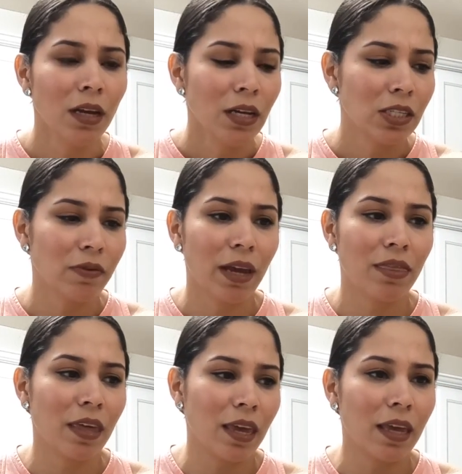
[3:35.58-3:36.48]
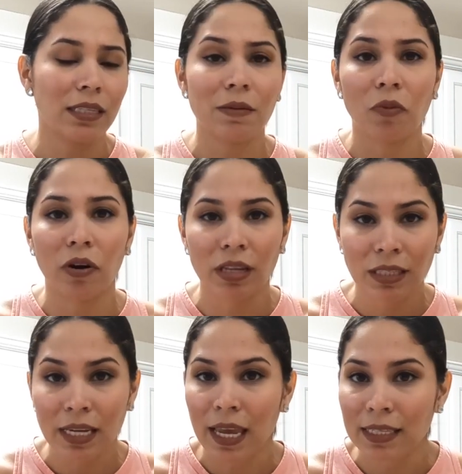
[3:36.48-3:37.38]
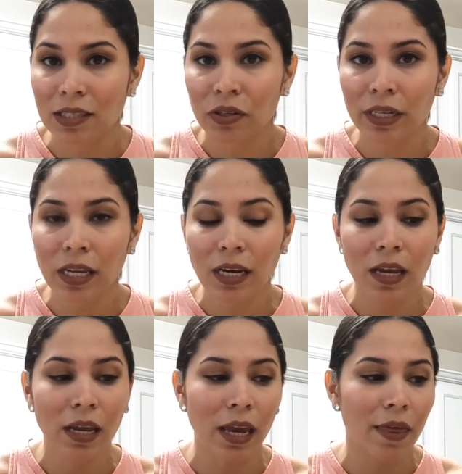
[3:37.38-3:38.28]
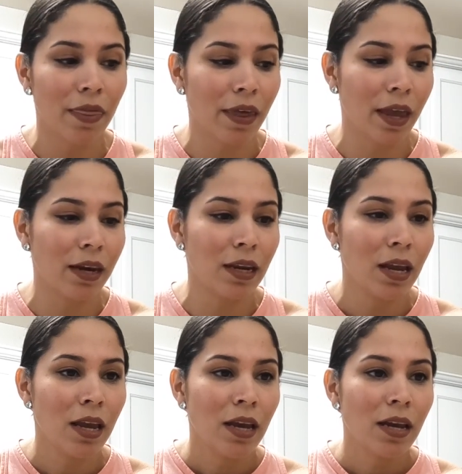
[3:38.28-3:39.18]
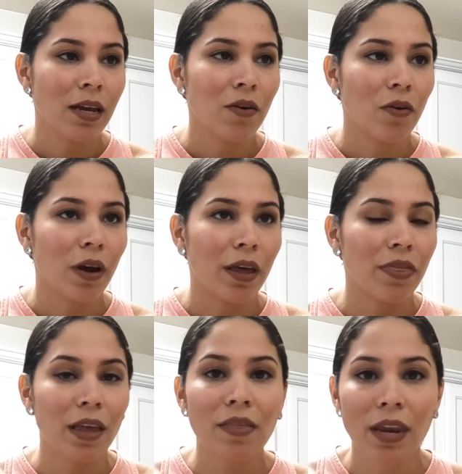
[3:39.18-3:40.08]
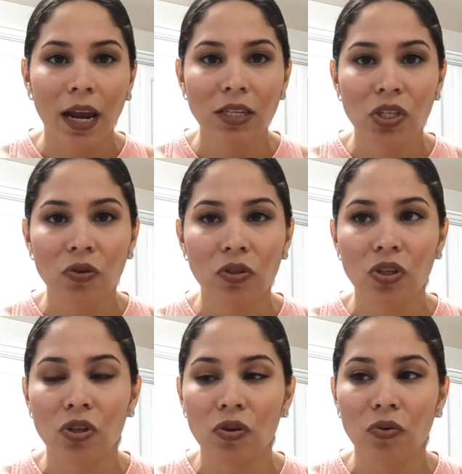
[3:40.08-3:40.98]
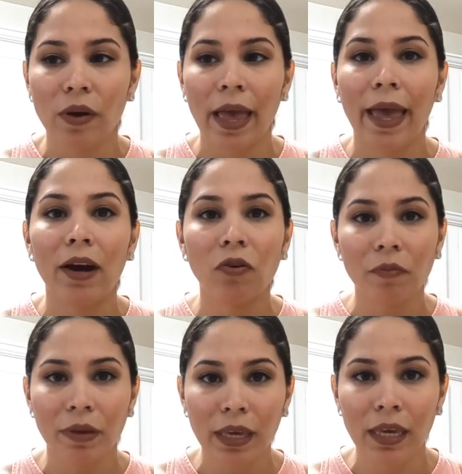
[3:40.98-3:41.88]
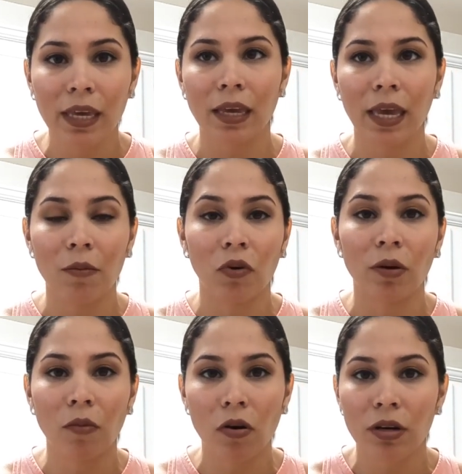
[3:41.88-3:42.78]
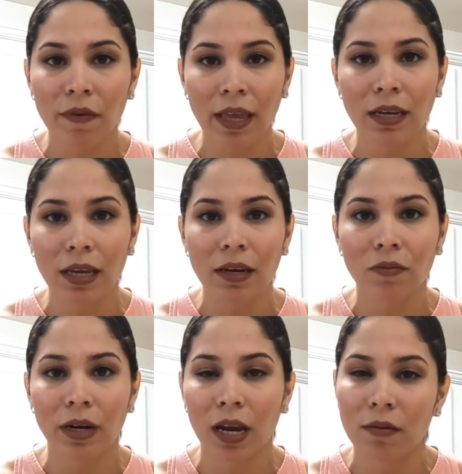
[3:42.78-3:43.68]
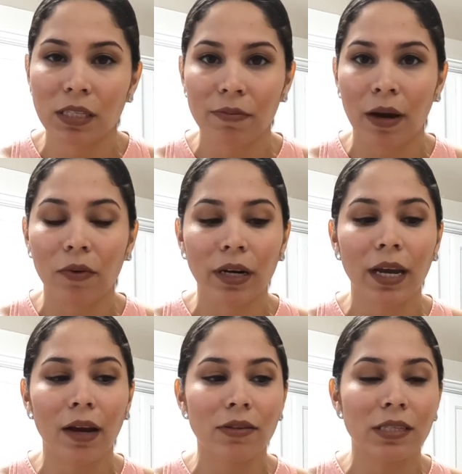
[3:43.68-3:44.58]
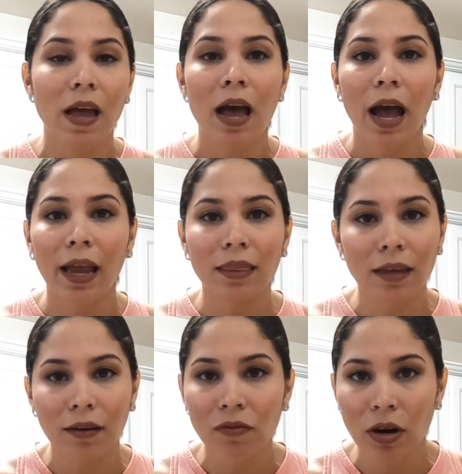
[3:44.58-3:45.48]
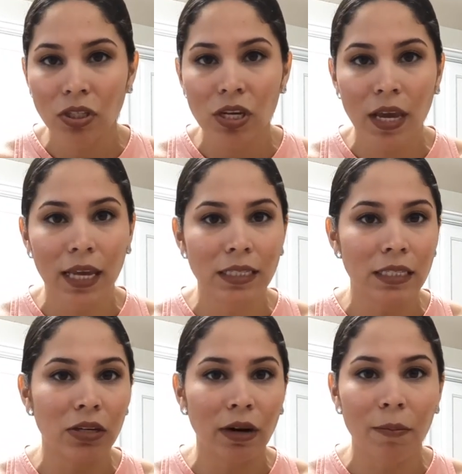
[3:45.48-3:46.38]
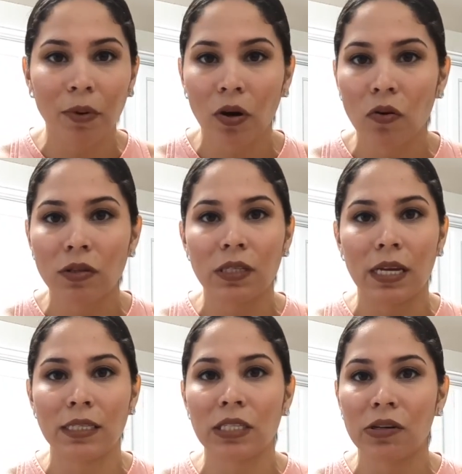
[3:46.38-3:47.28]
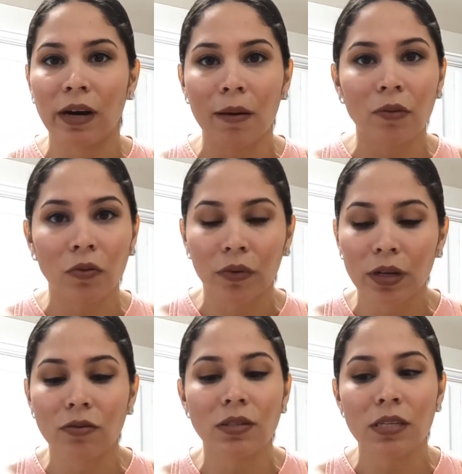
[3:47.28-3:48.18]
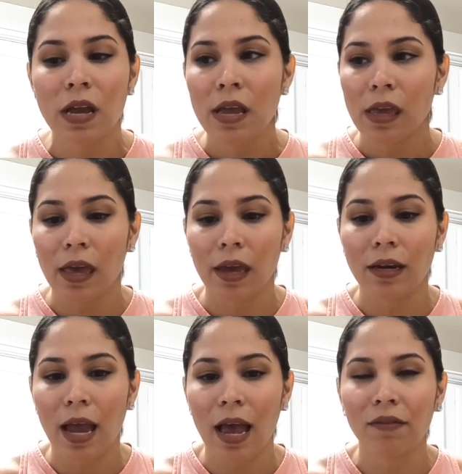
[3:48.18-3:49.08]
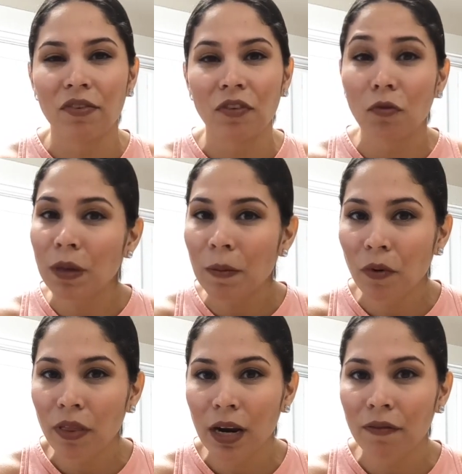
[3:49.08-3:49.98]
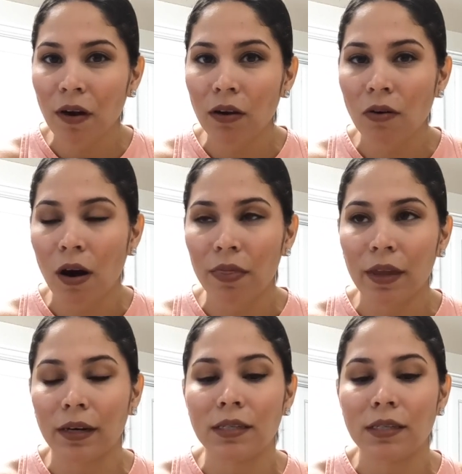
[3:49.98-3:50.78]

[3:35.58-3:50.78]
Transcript: So I think it's important to get started. And then a thing that I do to help me get more motivated when it comes to my workouts, I love watching Instagram posts, Instagram reels, and I have a few people that I follow on there.